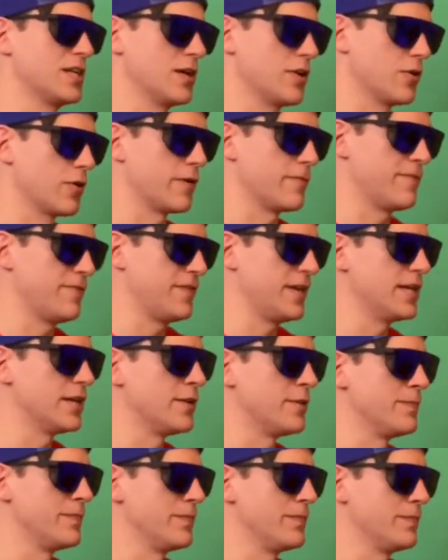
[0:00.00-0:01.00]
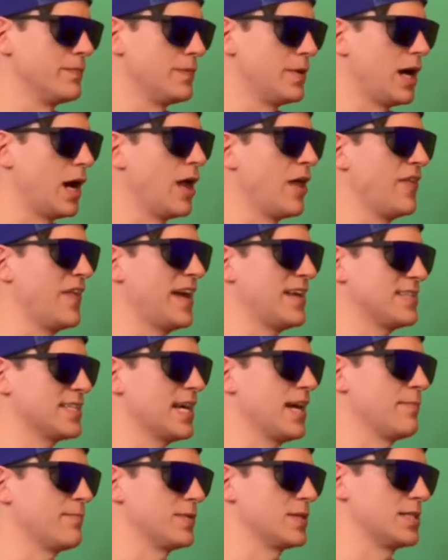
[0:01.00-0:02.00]
or film, all that
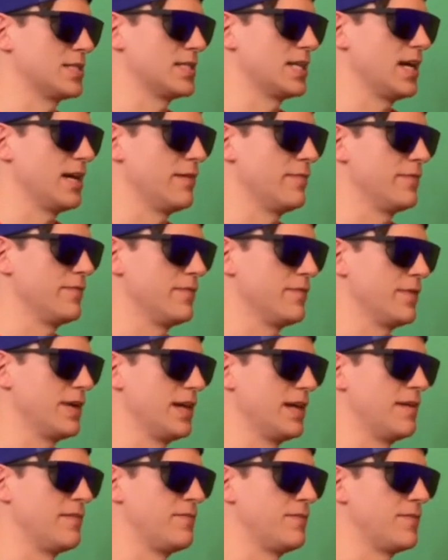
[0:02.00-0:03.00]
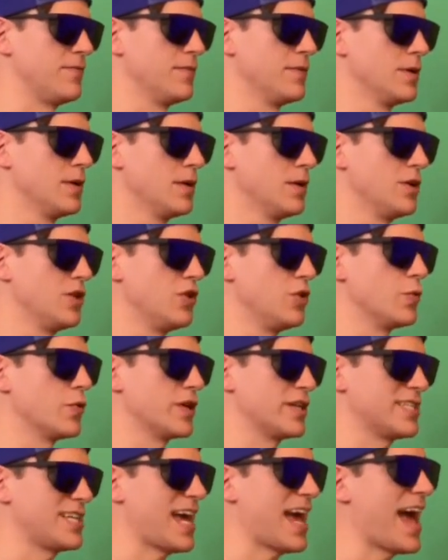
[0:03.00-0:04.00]
type of stuff. If you
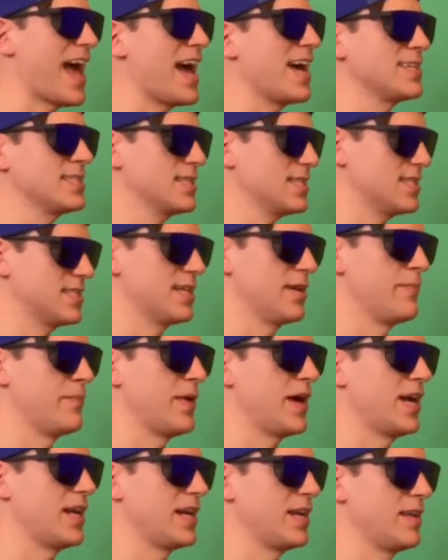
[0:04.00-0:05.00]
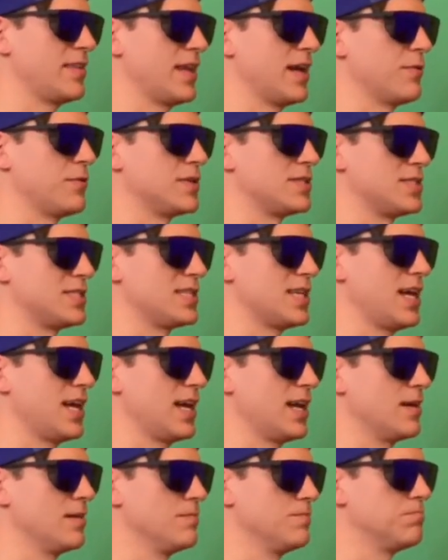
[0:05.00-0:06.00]
were to ask somebody, they would
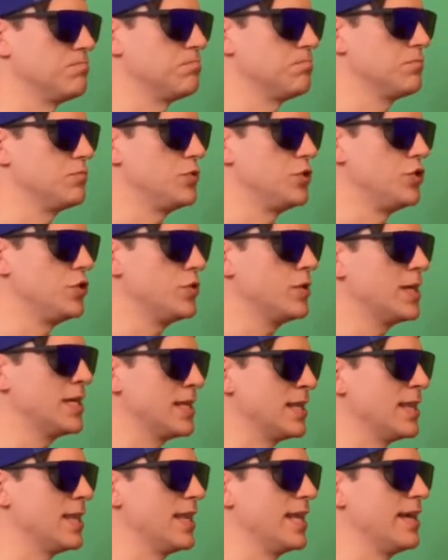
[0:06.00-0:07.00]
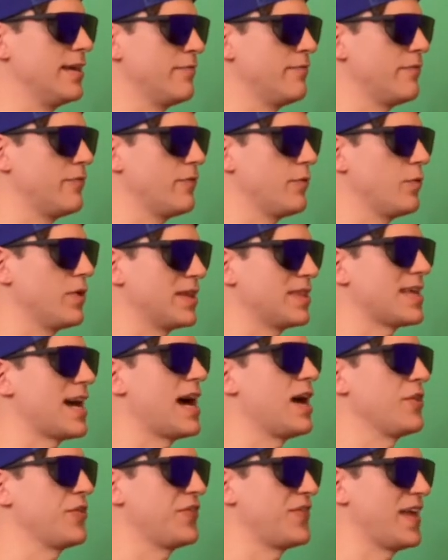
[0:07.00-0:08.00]
say, you can live
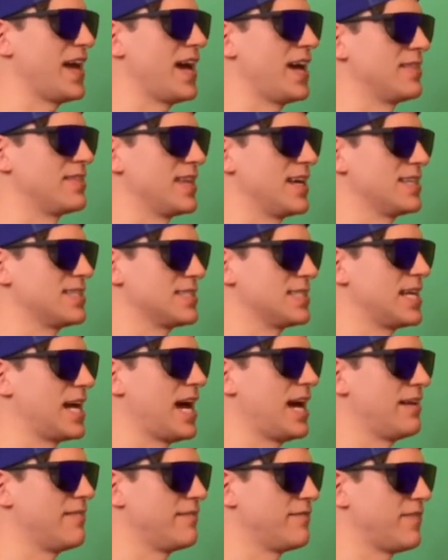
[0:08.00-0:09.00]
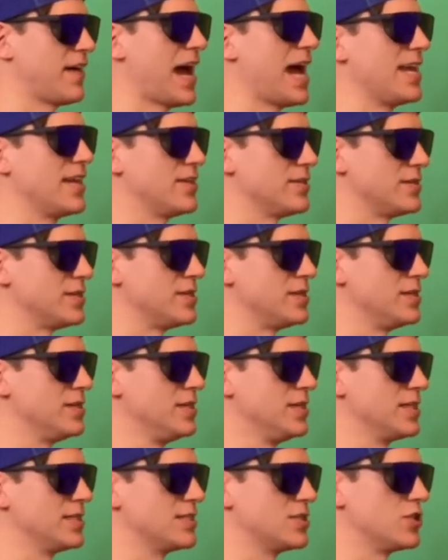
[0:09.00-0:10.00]
without that. That's not vital
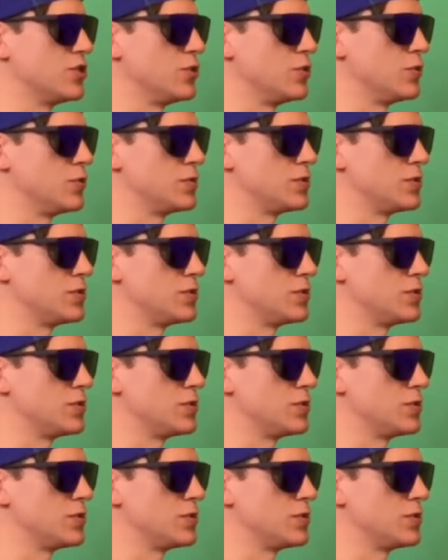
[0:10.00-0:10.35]
to